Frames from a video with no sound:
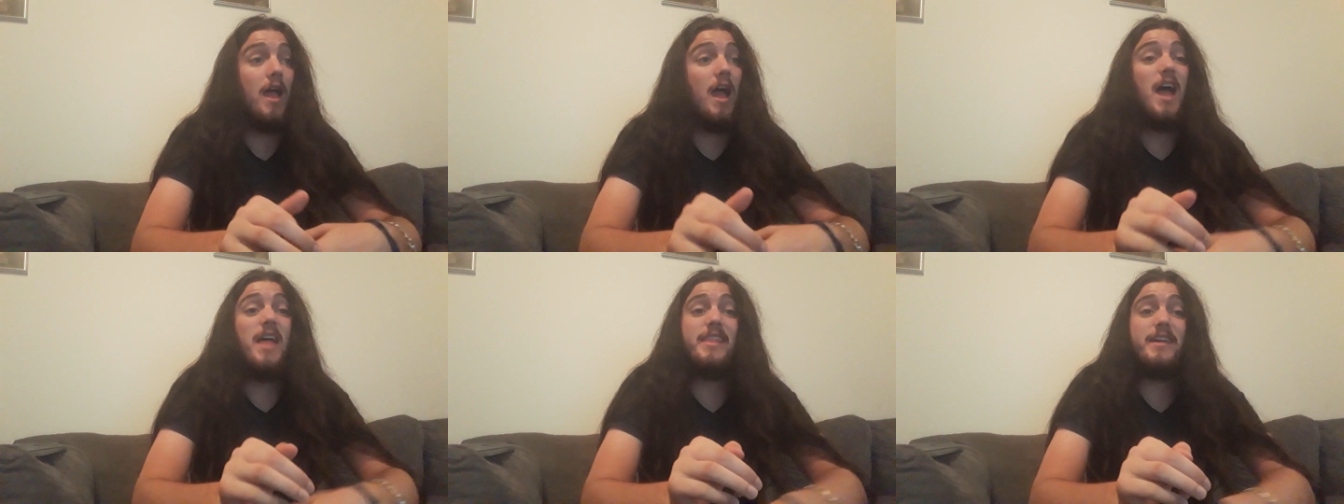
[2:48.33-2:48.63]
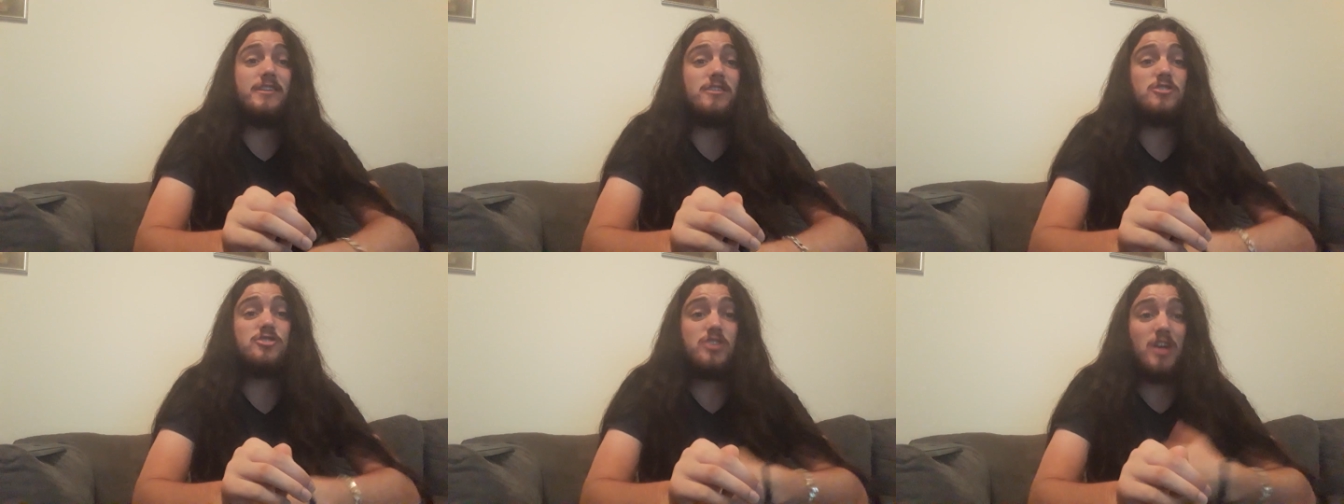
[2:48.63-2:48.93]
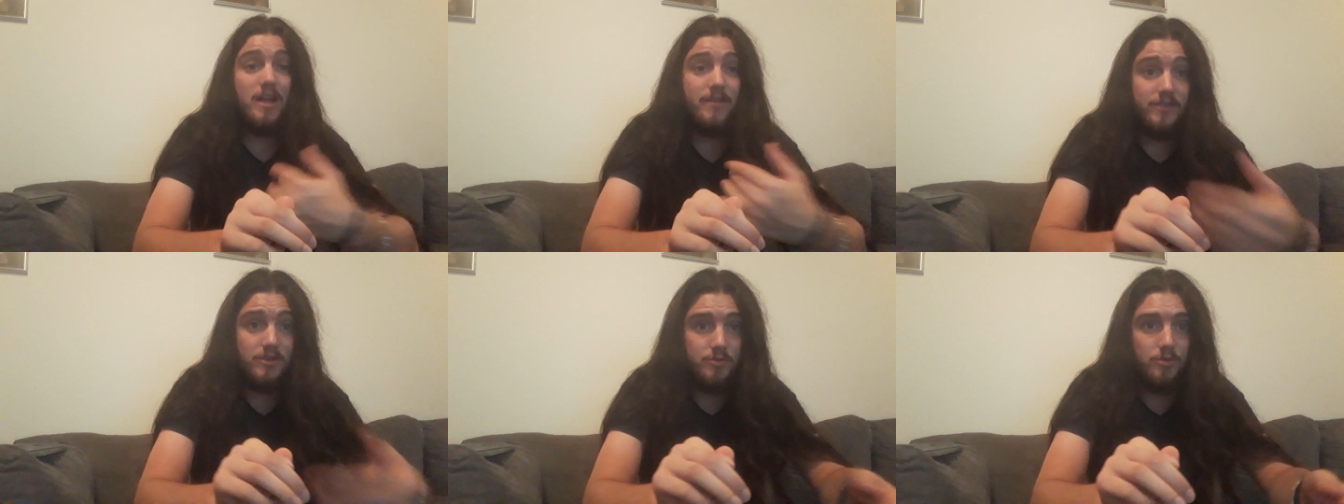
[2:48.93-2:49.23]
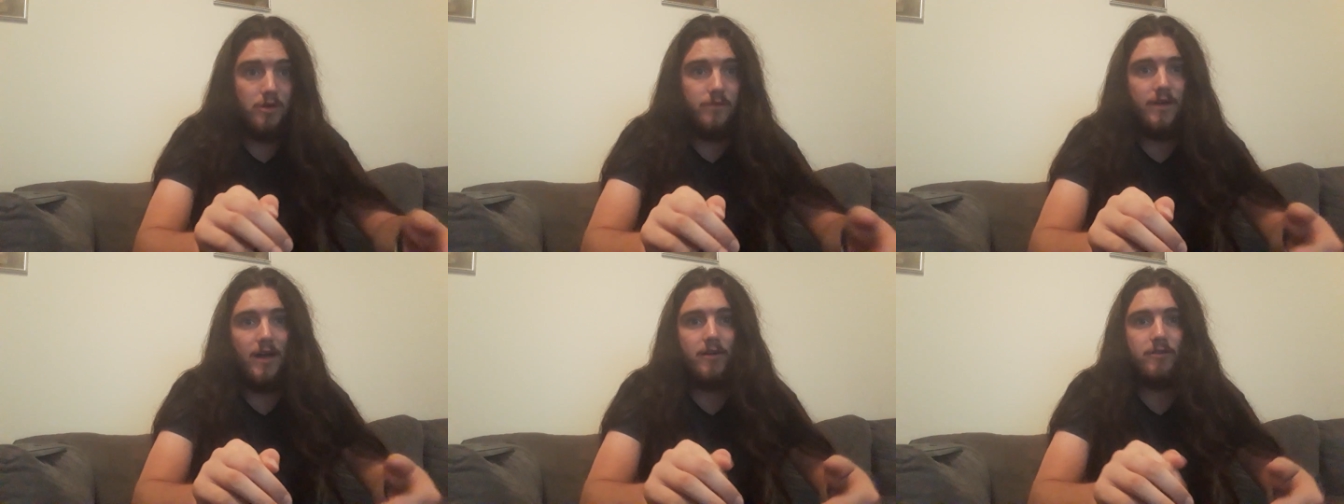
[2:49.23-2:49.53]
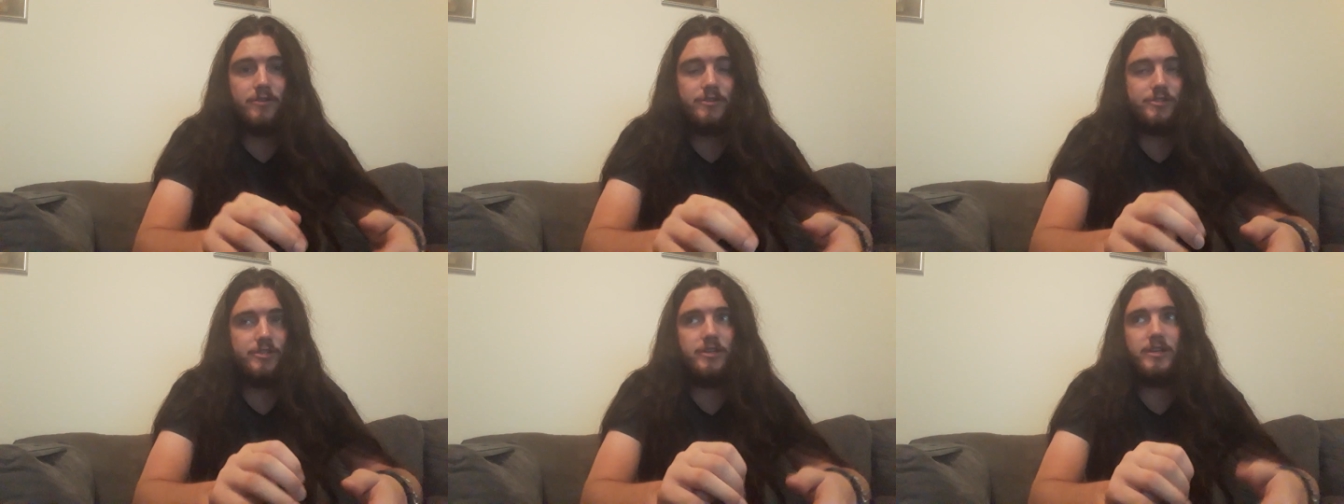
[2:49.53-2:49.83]
and then you're driving 12
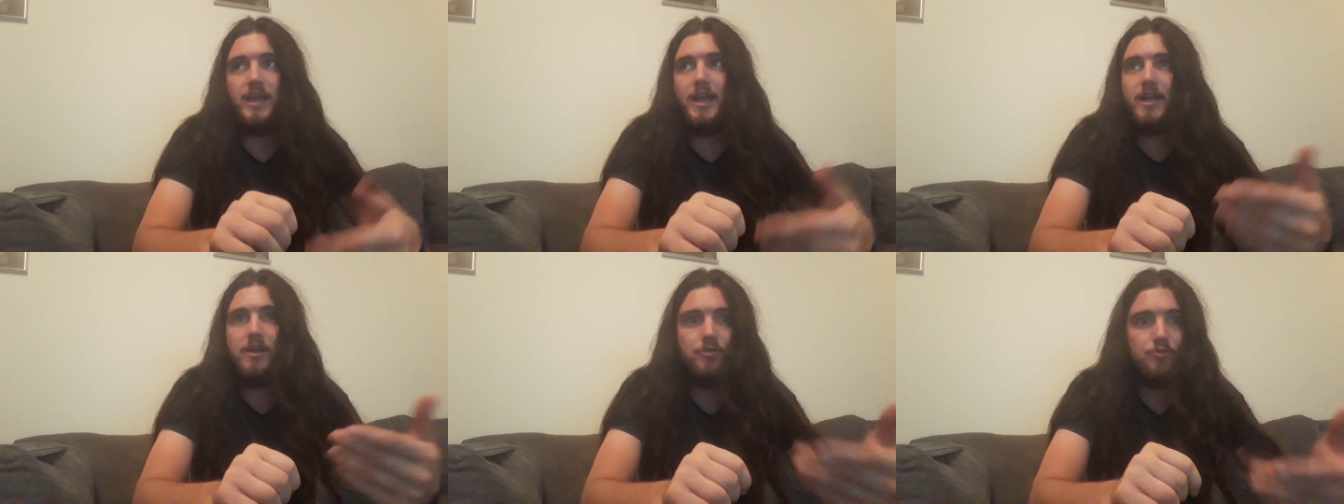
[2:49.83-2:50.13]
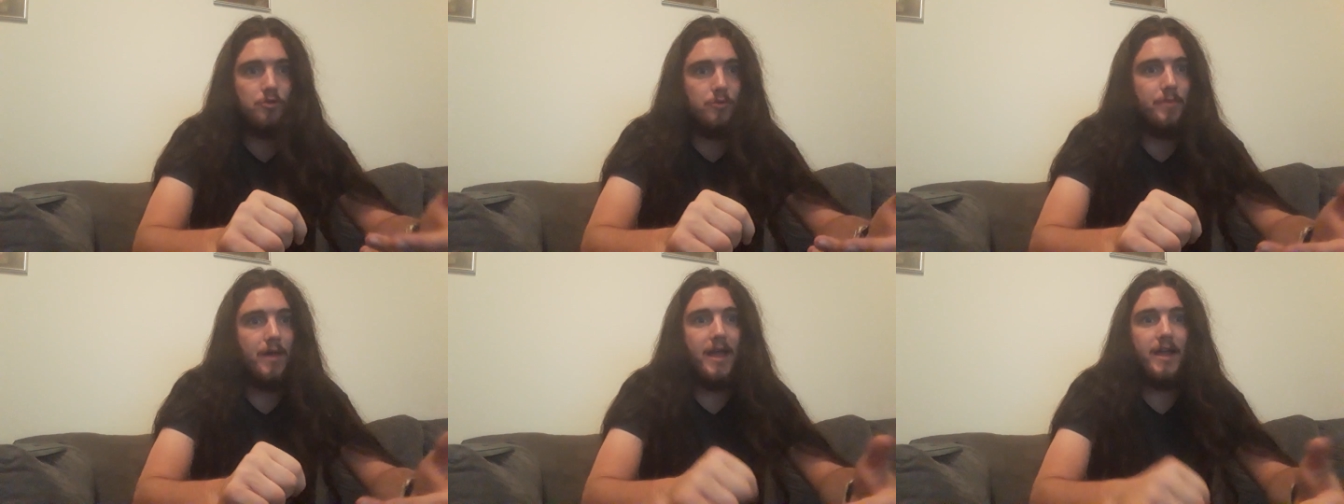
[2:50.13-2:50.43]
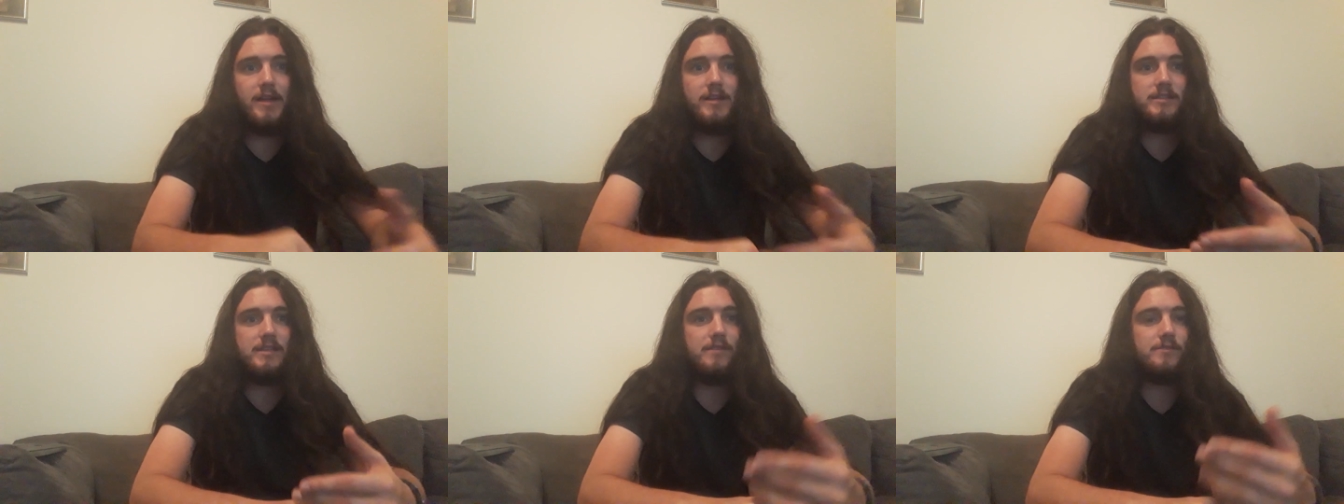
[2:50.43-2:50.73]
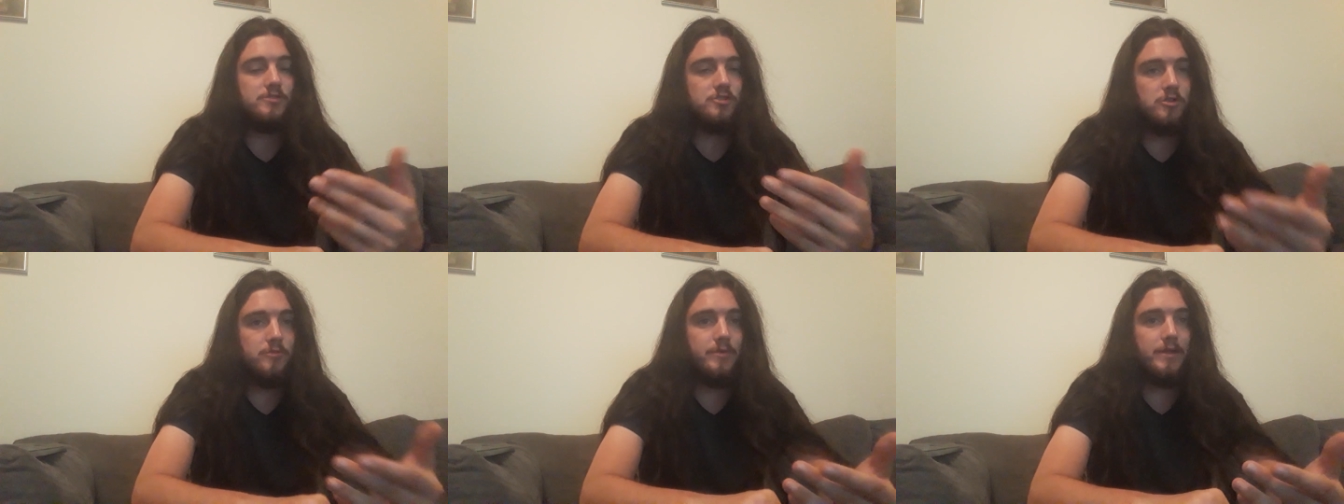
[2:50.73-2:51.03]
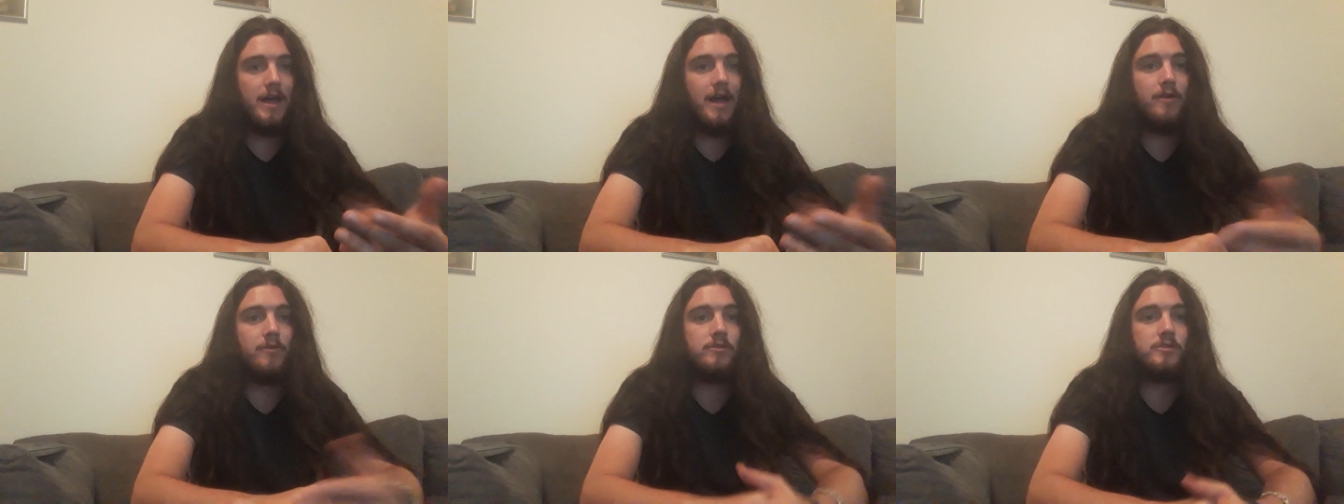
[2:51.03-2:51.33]
hours, so you can't go to a bank because they have stupid
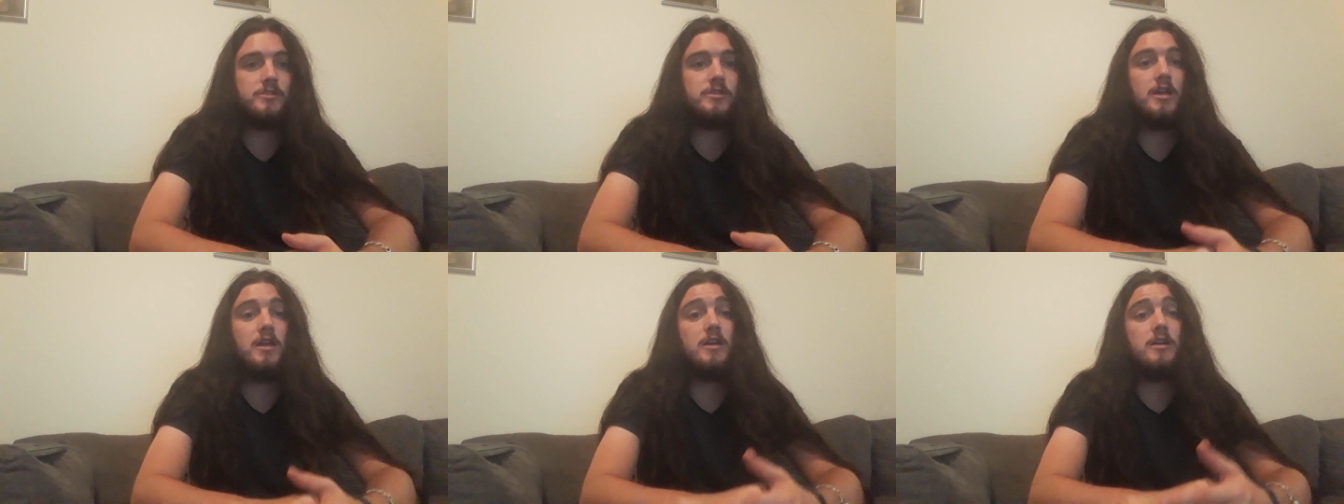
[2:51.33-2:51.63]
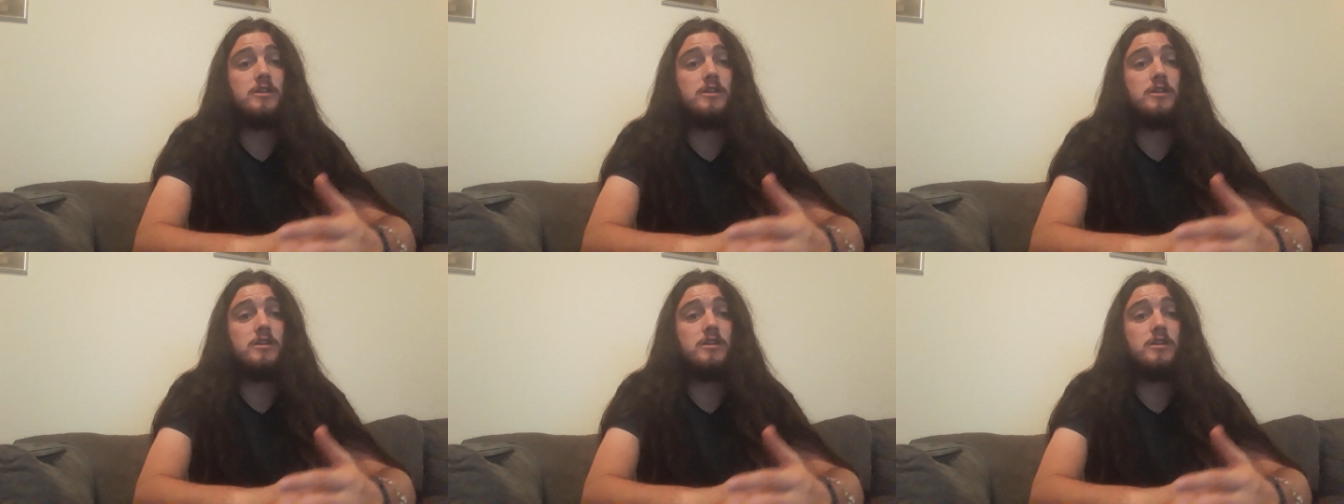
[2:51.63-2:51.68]
hours.